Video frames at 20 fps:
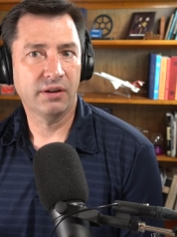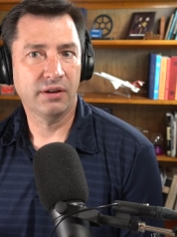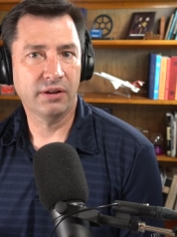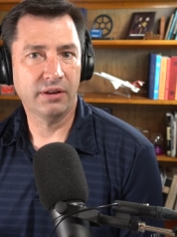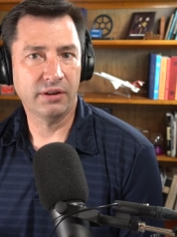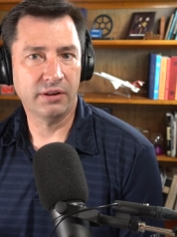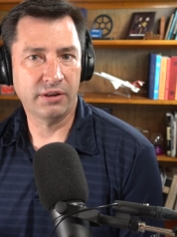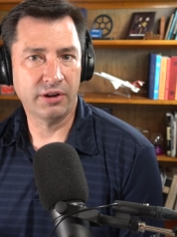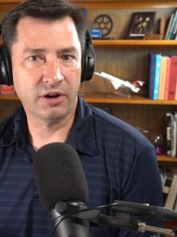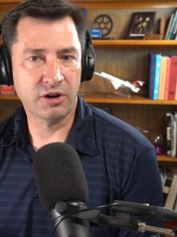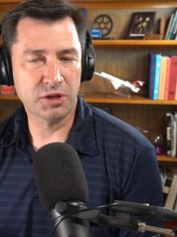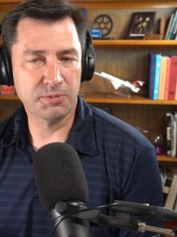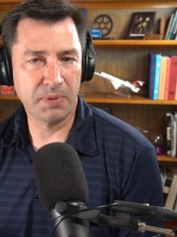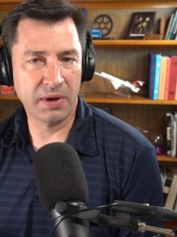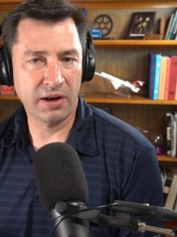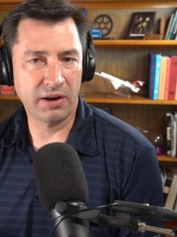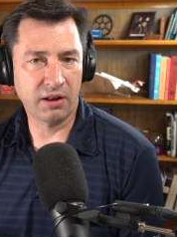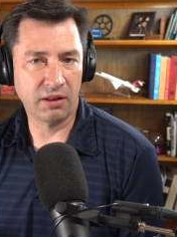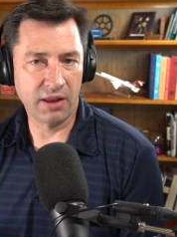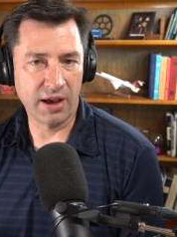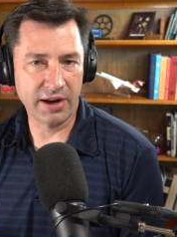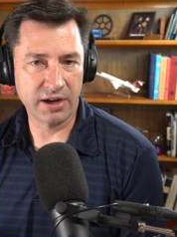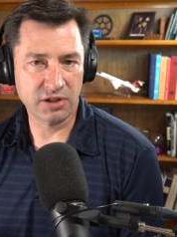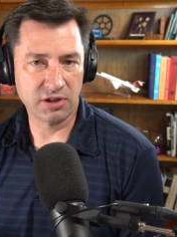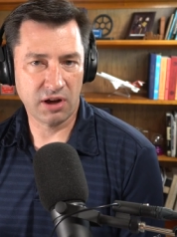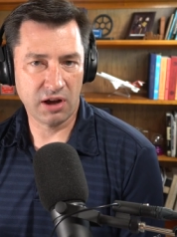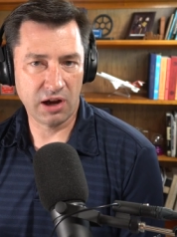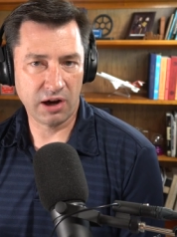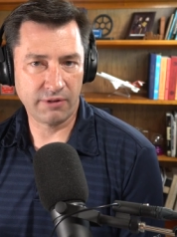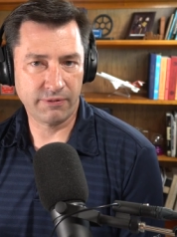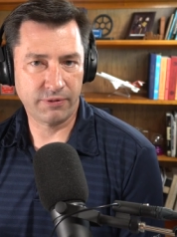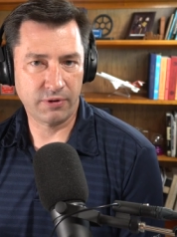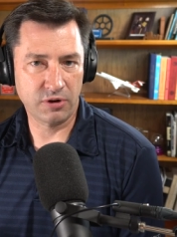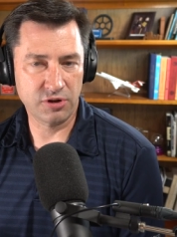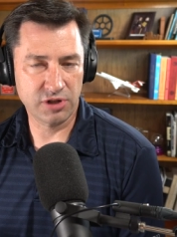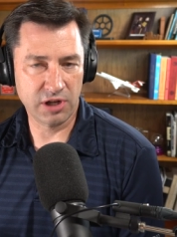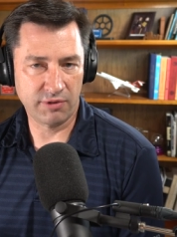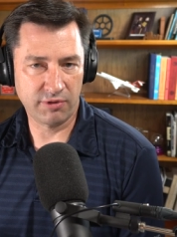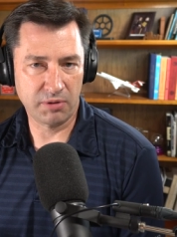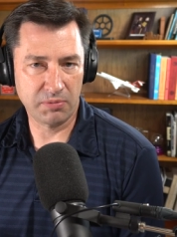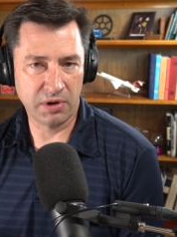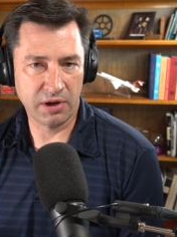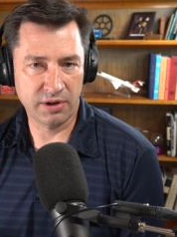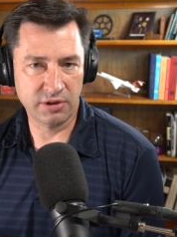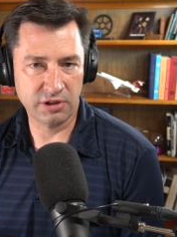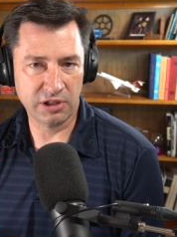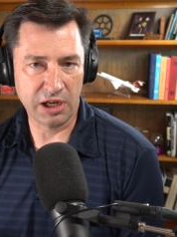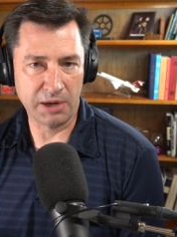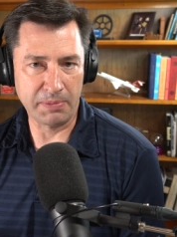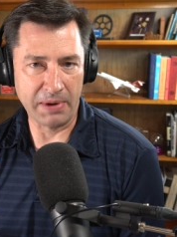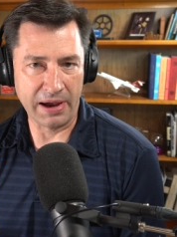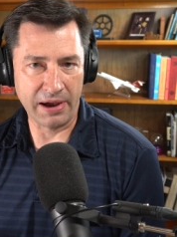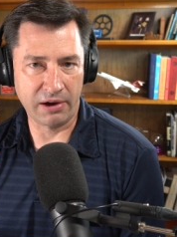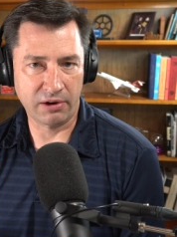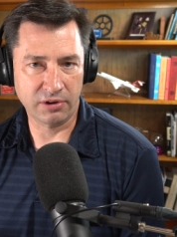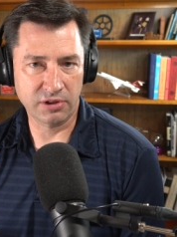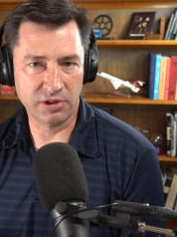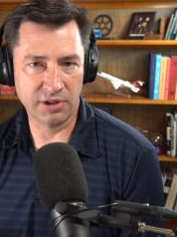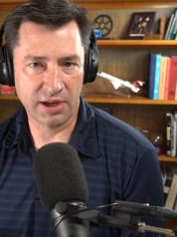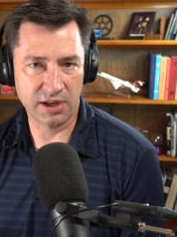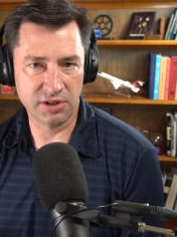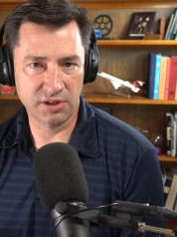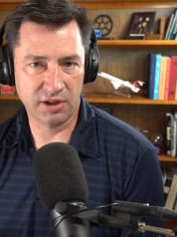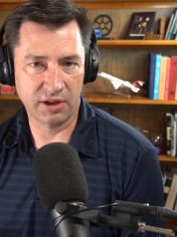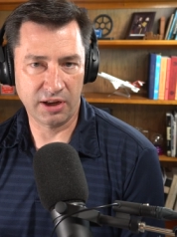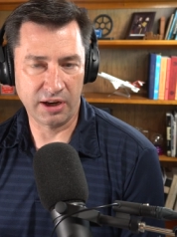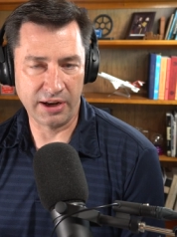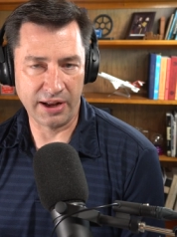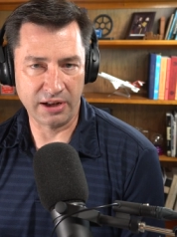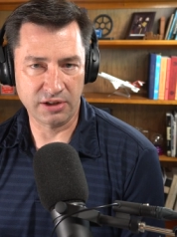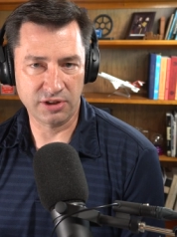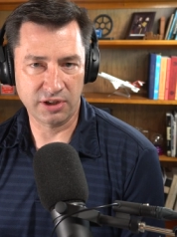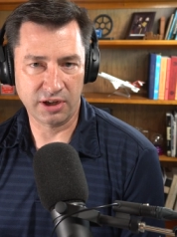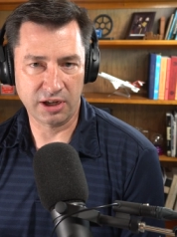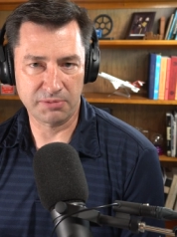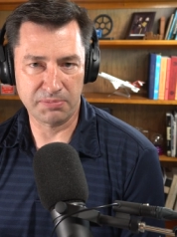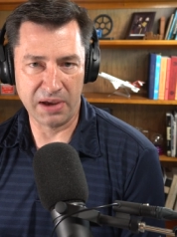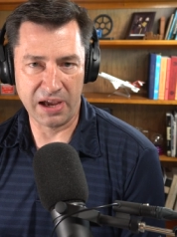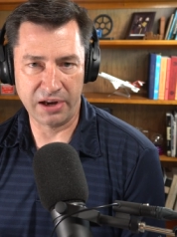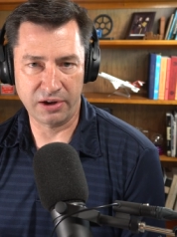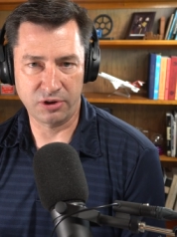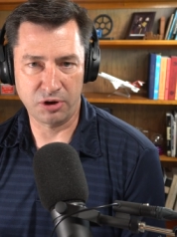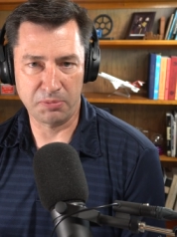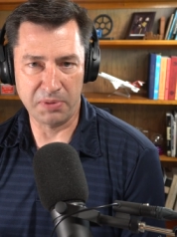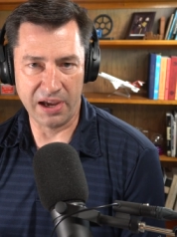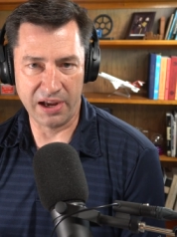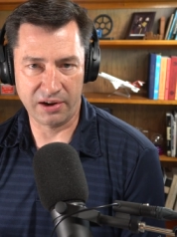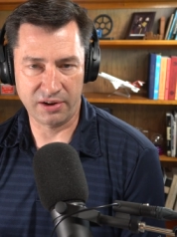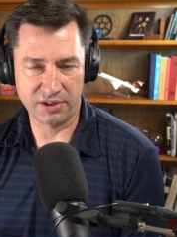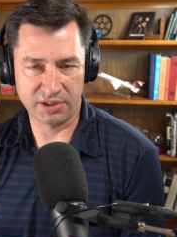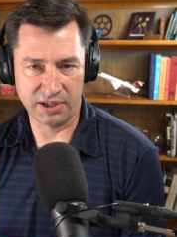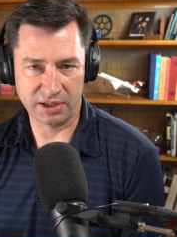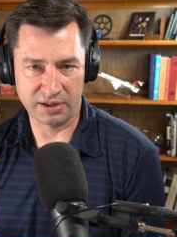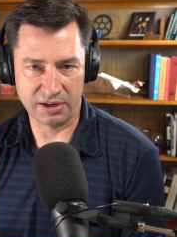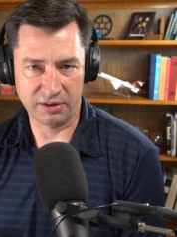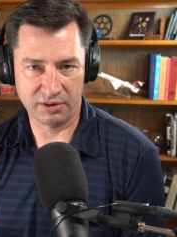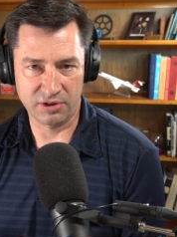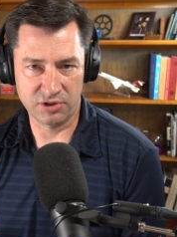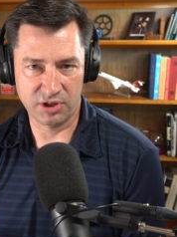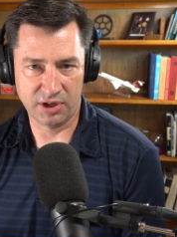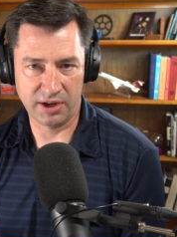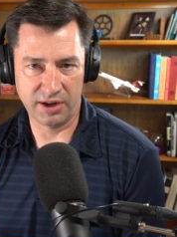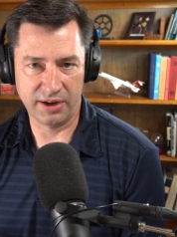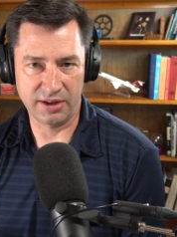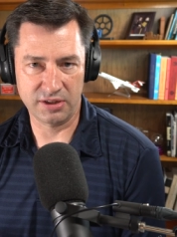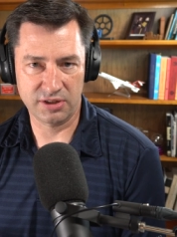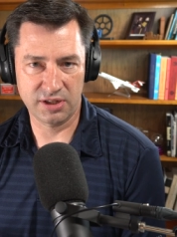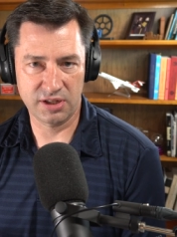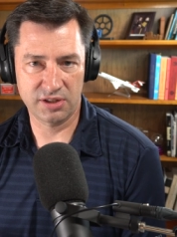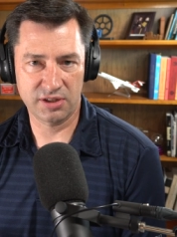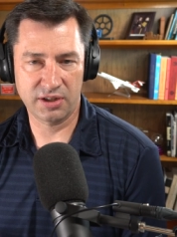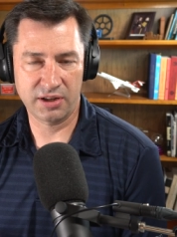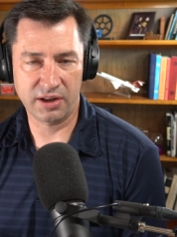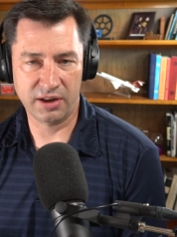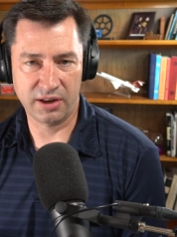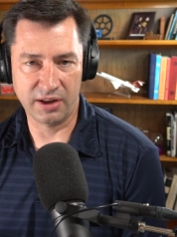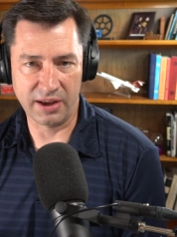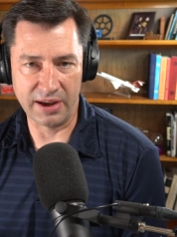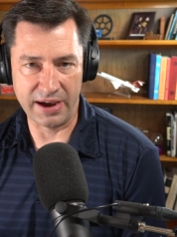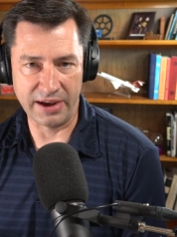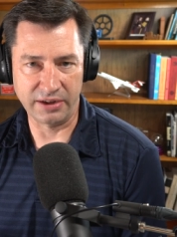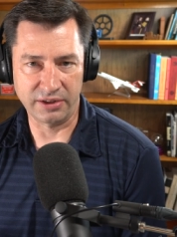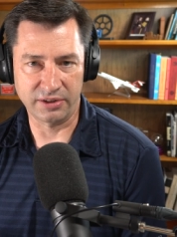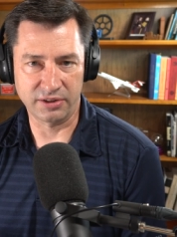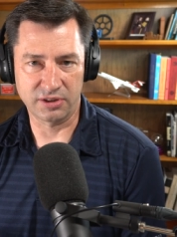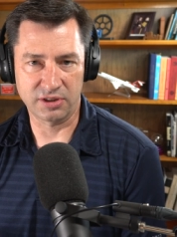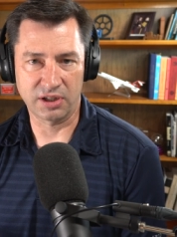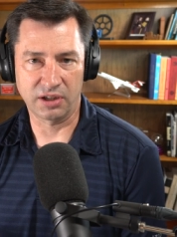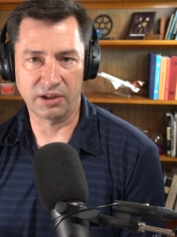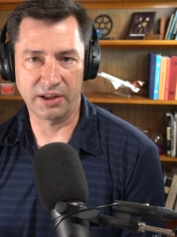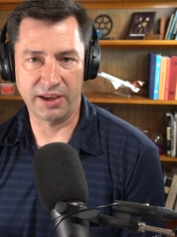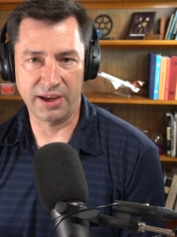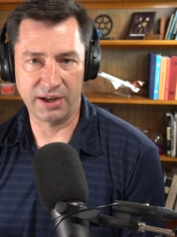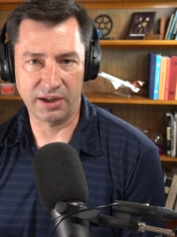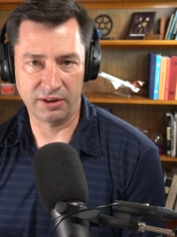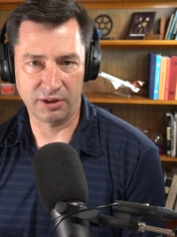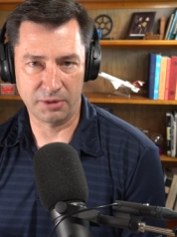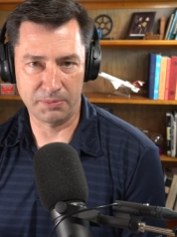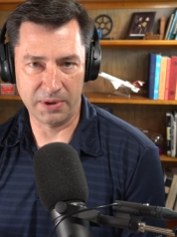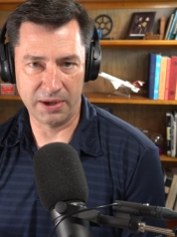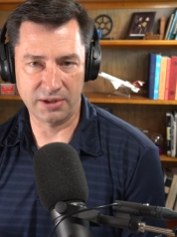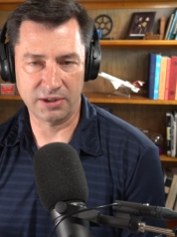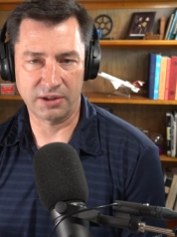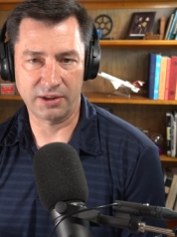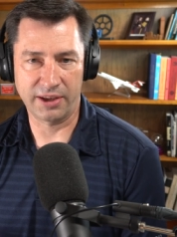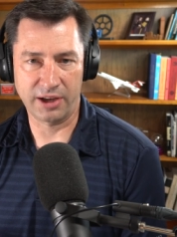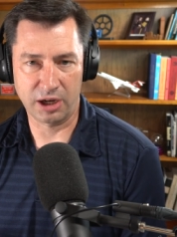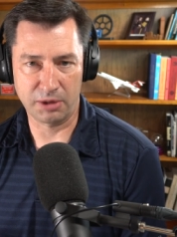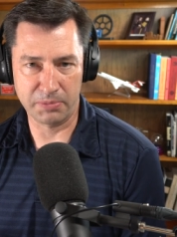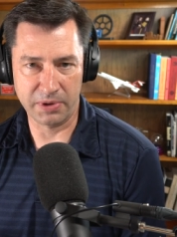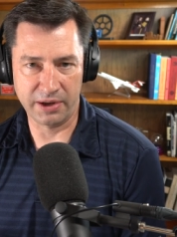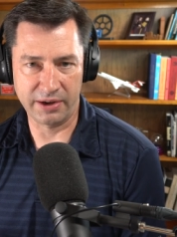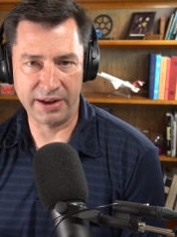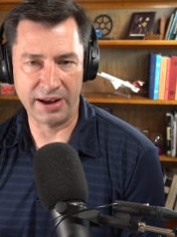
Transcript: there's been a lot of talk for several months about Tesla announcing a bat- new battery technology, and it seems like it gotten delayed a little bit and delayed a little bit.